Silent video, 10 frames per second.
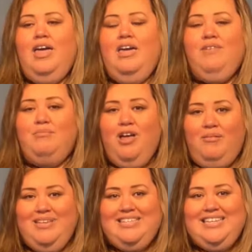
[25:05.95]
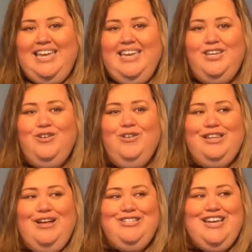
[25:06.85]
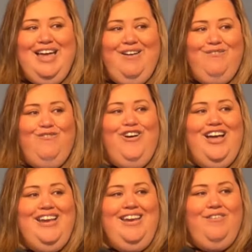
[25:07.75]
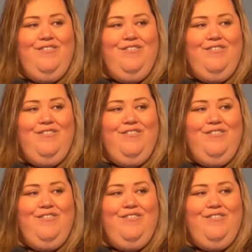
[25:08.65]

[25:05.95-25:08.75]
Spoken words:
if I'm not mistaken, you're allowed to have one